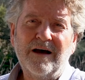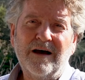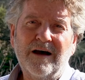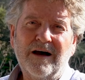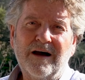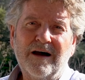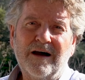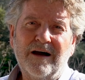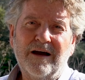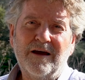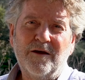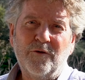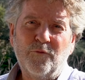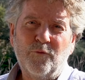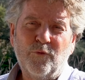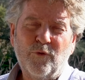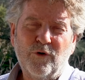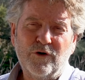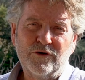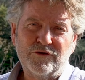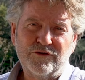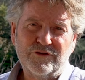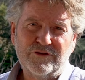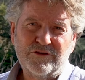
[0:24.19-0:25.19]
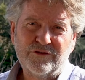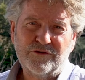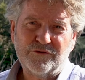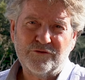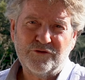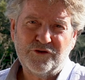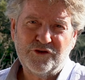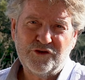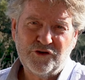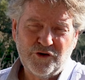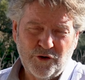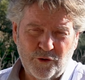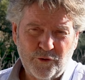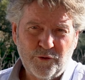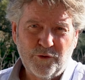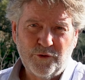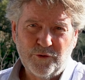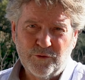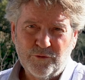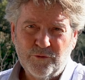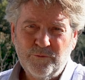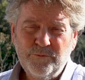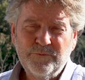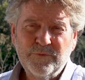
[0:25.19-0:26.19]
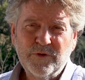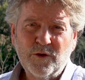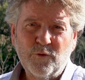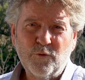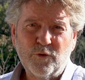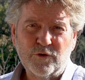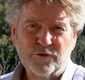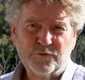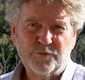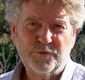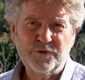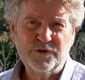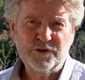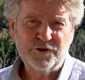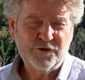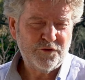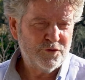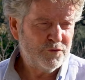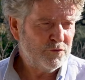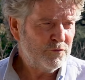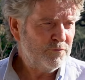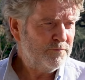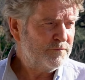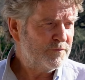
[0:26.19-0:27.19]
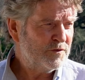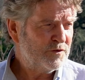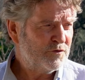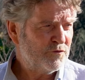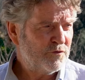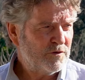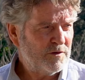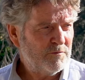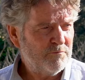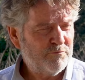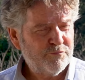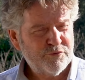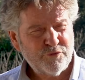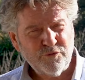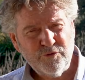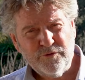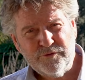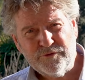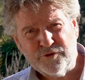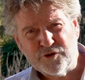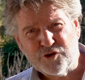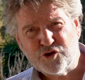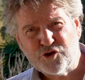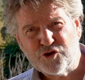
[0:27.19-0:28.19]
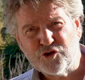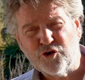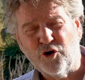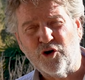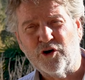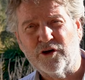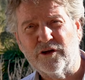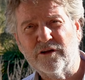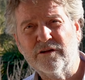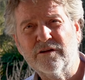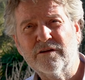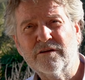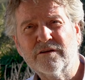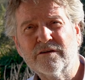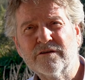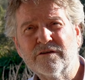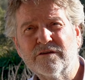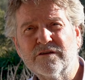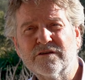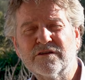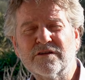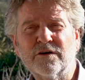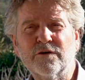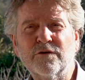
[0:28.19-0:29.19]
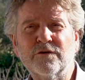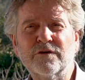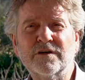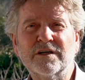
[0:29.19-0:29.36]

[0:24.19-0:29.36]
I want to show you what we do to improve the soil so